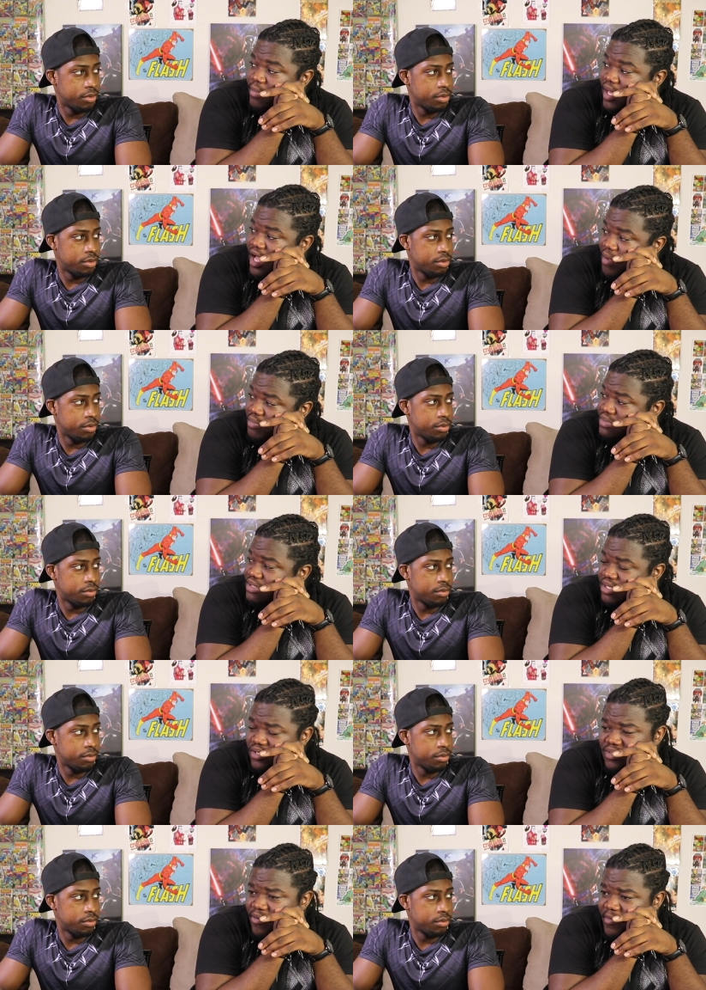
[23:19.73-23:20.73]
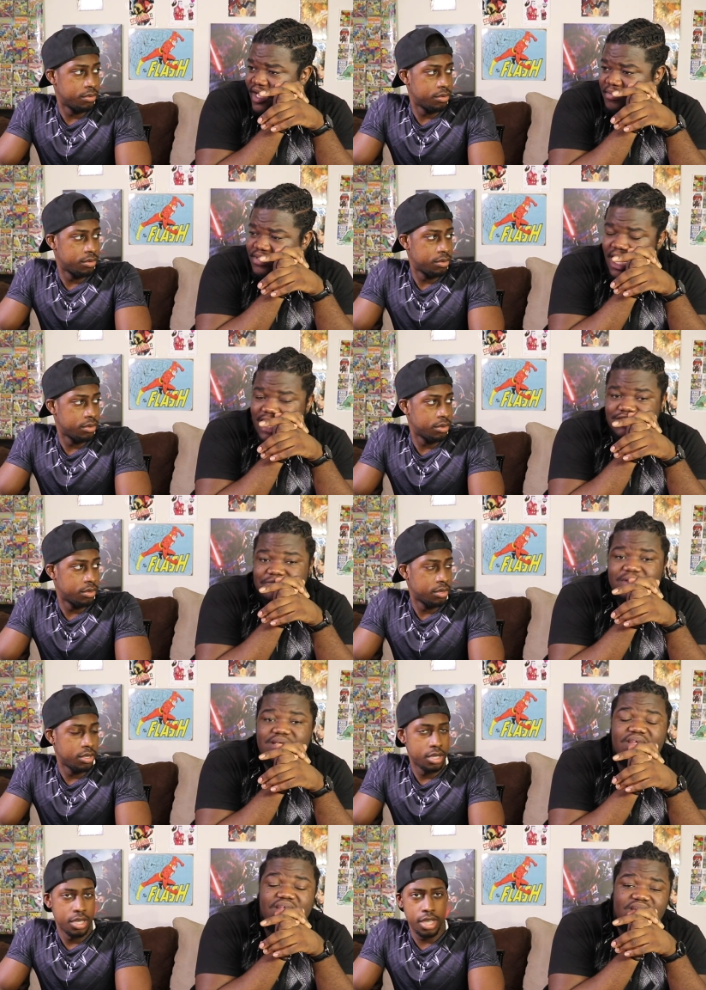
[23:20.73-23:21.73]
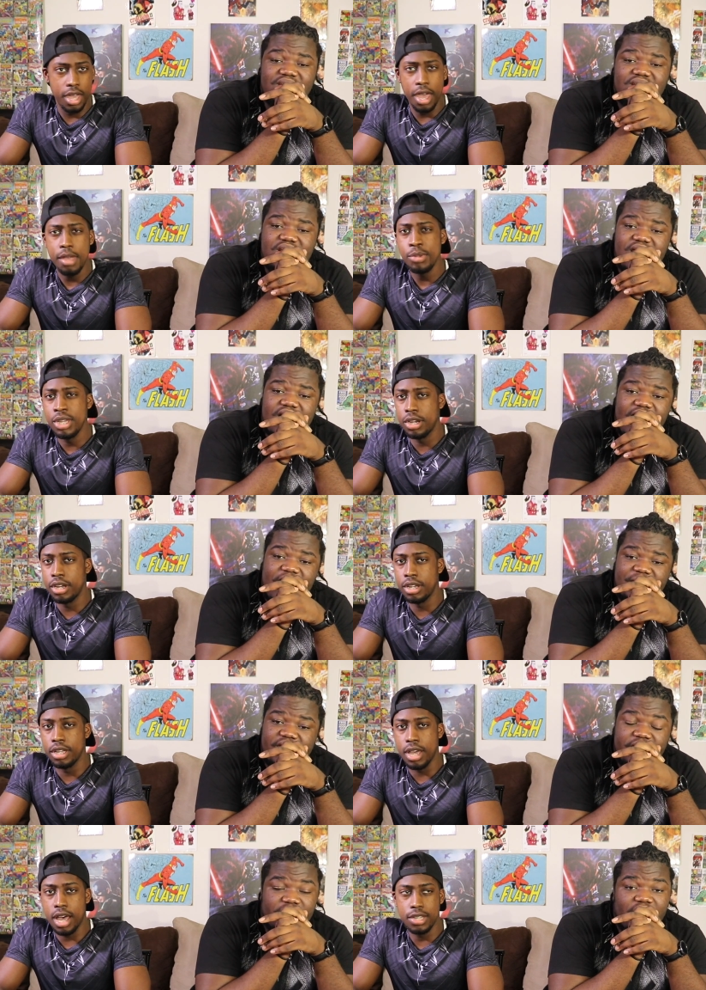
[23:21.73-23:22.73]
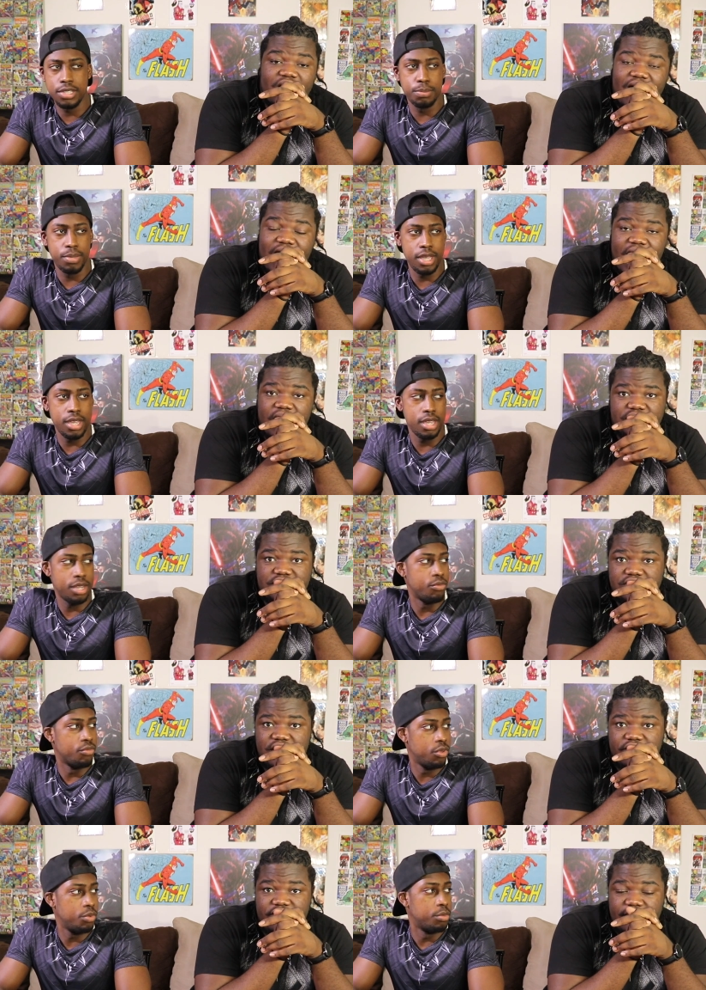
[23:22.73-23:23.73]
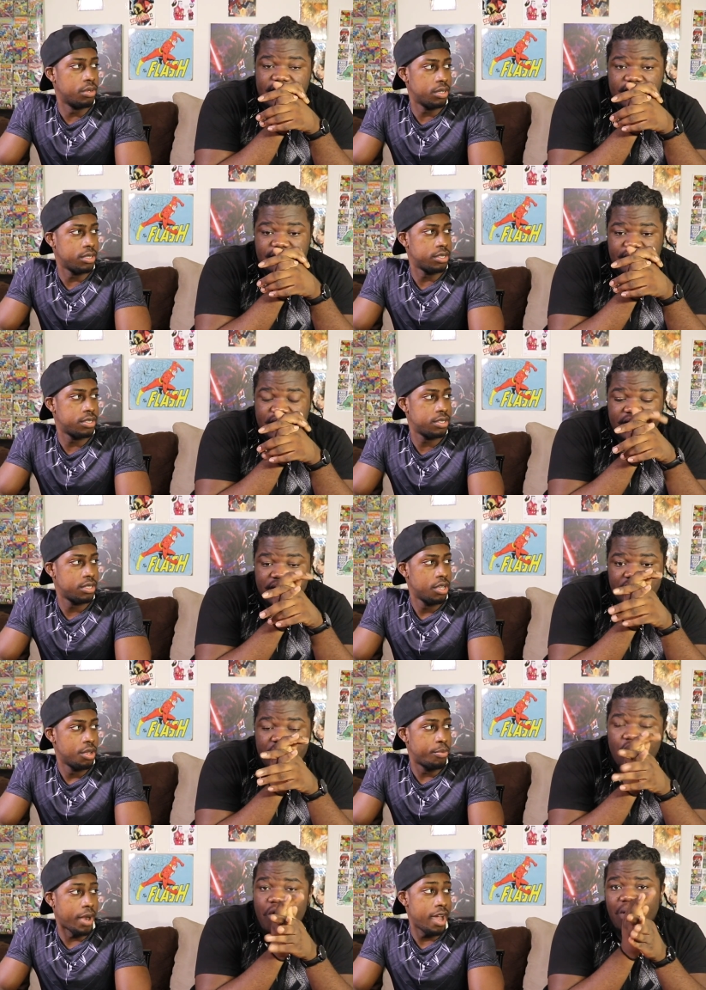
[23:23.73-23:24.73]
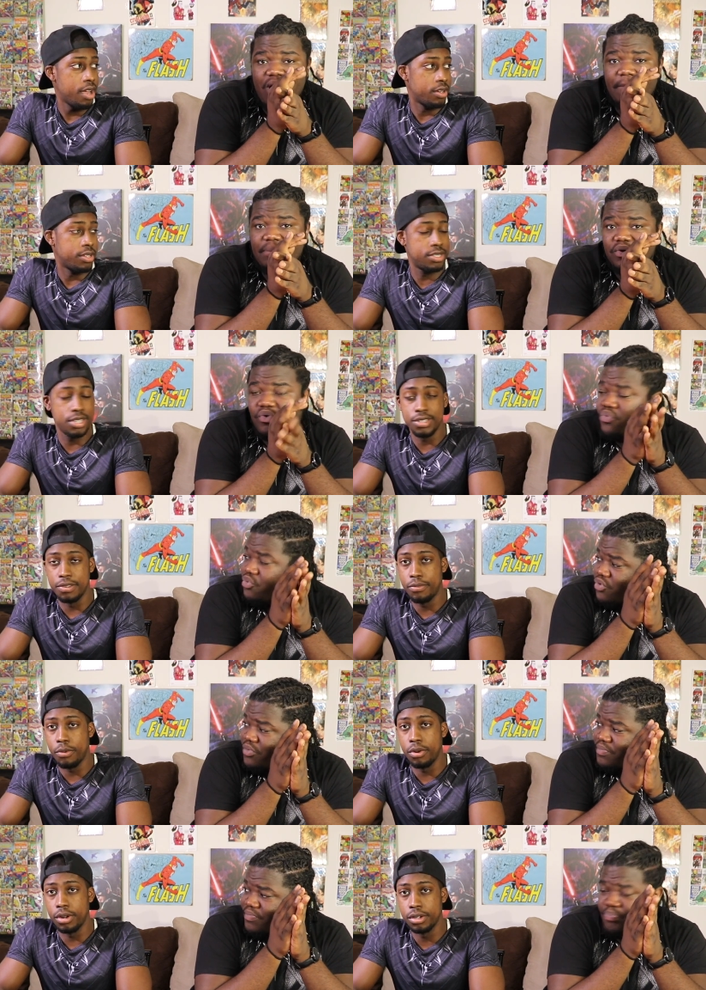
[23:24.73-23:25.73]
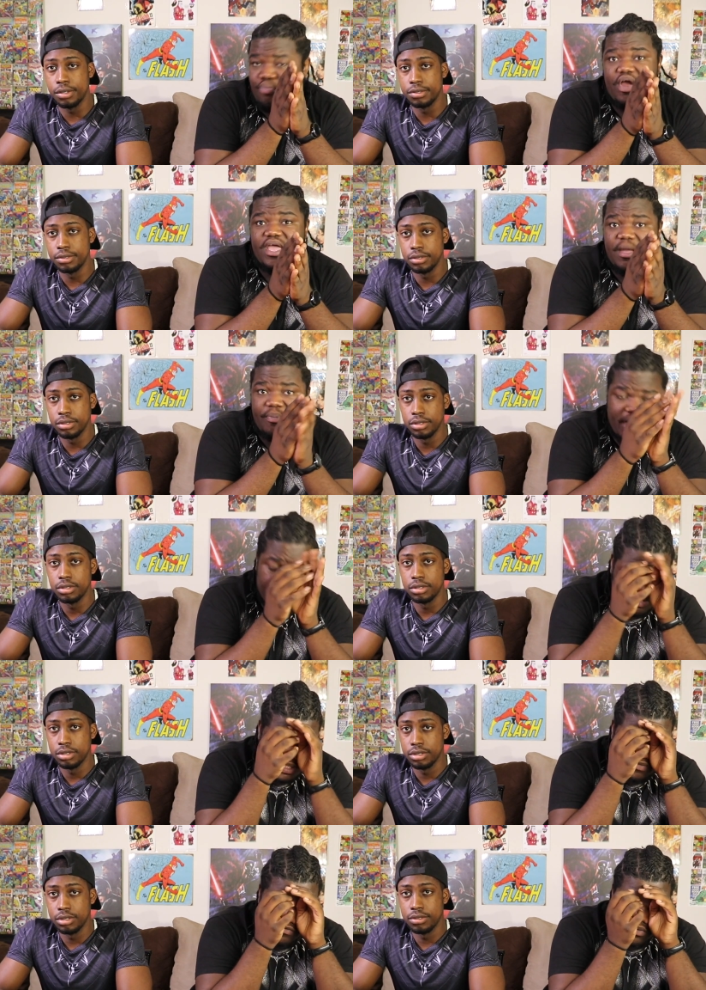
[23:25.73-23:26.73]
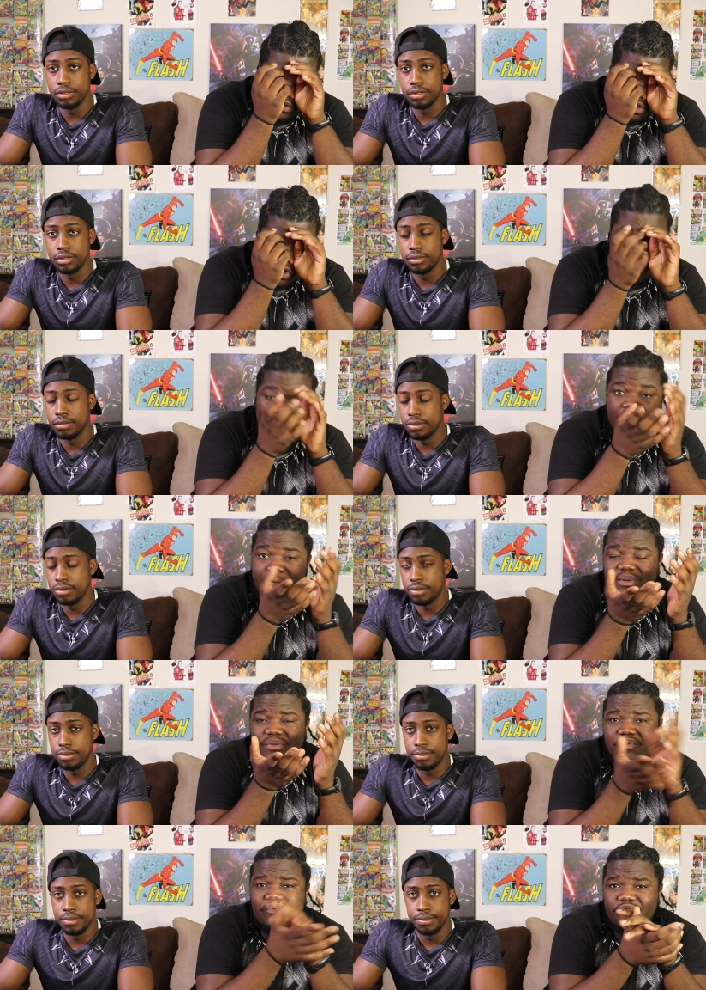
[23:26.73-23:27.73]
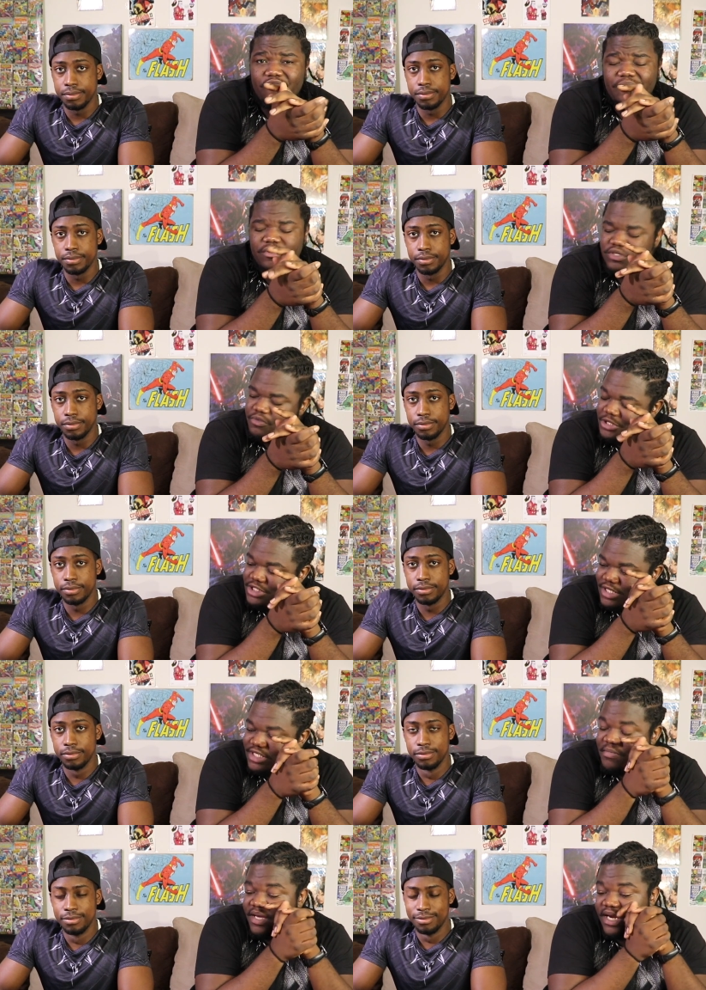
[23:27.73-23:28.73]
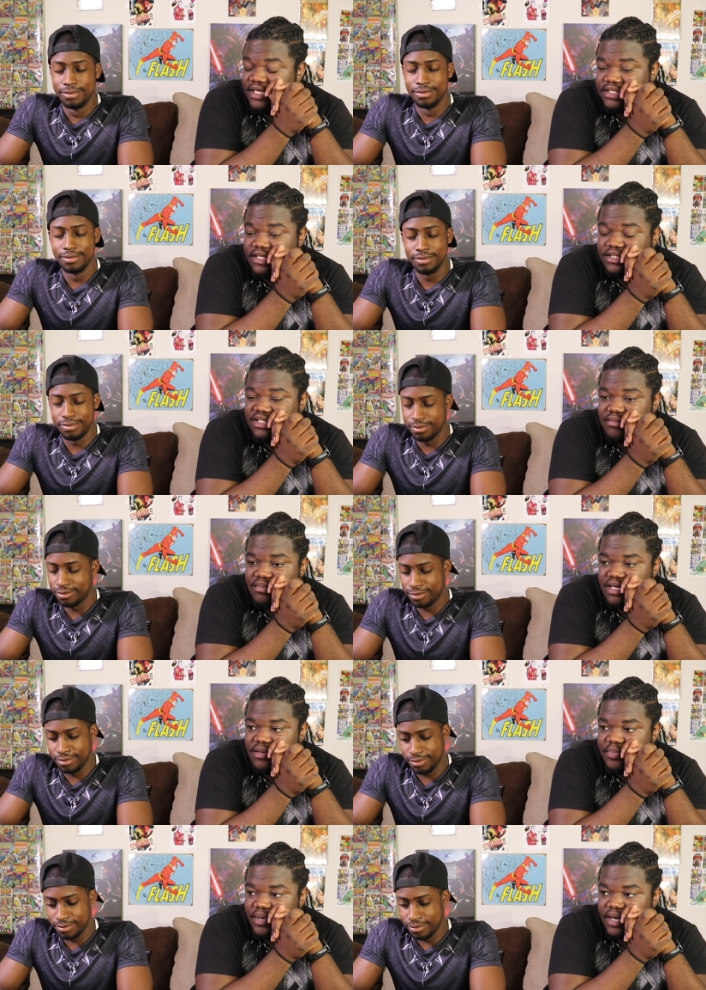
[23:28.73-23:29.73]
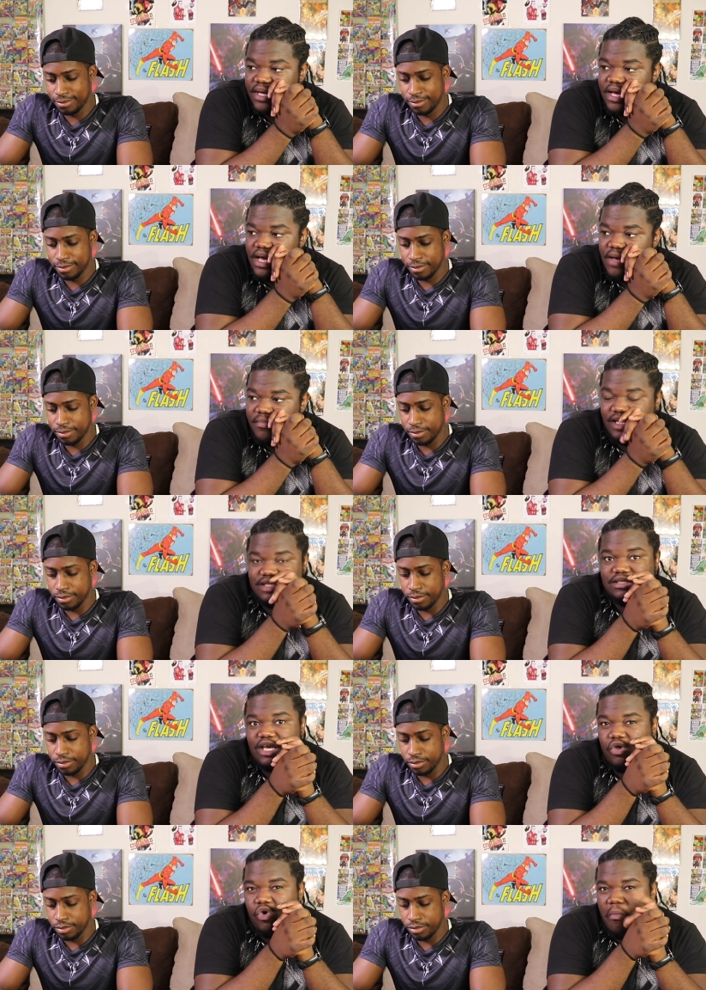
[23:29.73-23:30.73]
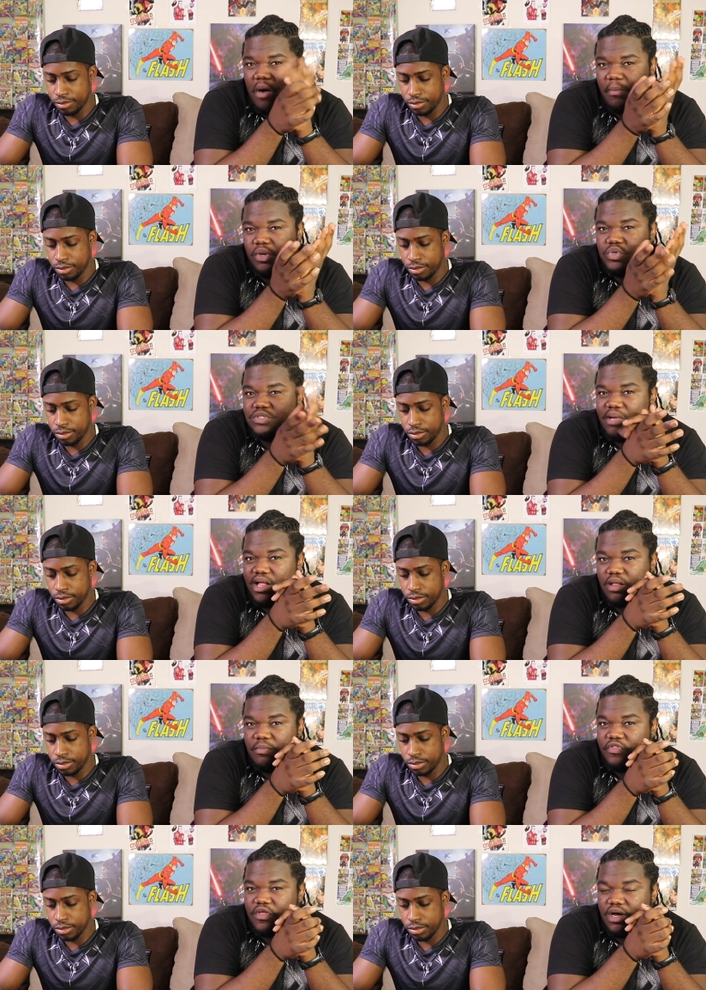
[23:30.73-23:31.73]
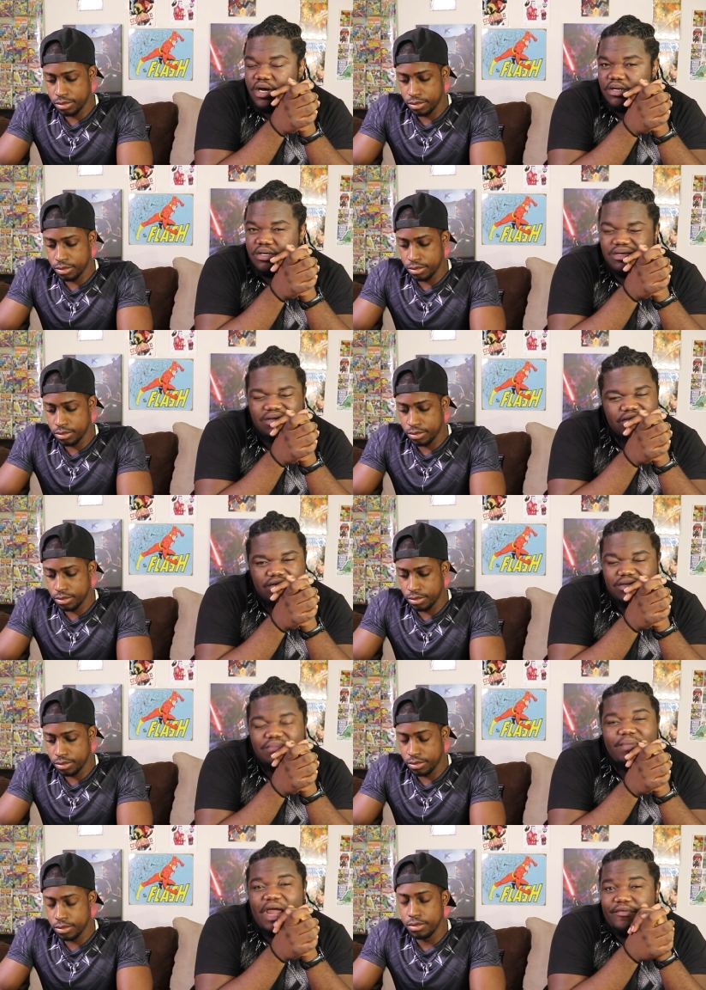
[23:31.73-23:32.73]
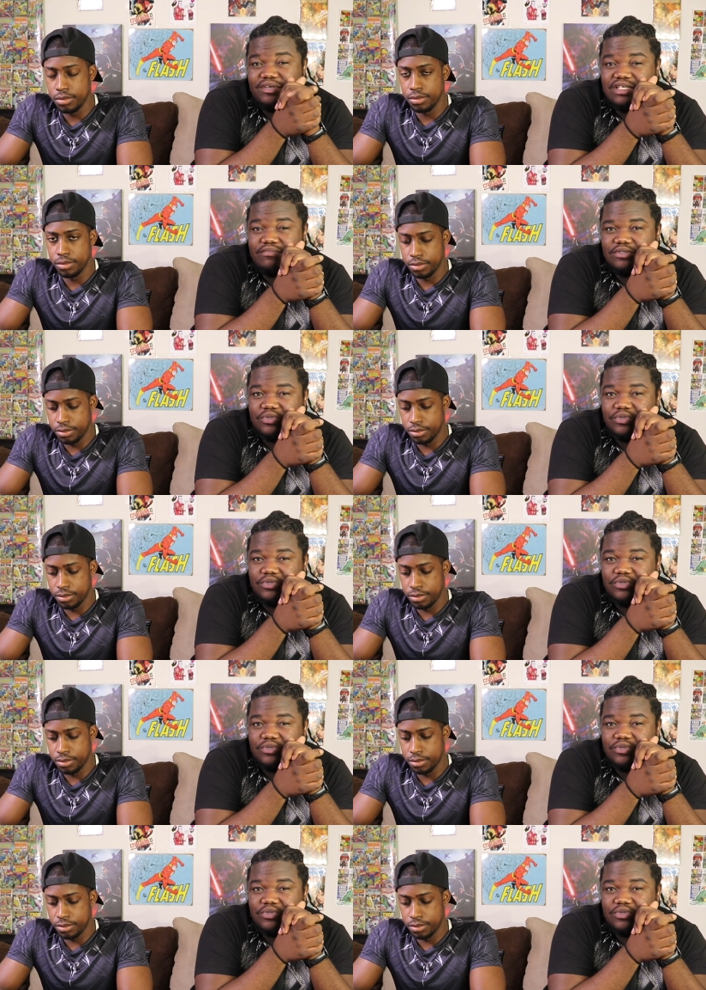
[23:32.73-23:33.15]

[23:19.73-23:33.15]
Speaker 1: becomes, you know, someone becomes Godspeed. And yeah, I've been hearing, I've been hearing a lot of stuff about it, man. Cobalt prior Blue, season four. yeah, prior to season four, Cobalt Blue rumors, which doesn't make any sense to me, but because Cobalt Blue is Malcolm Thawne, Barry's evil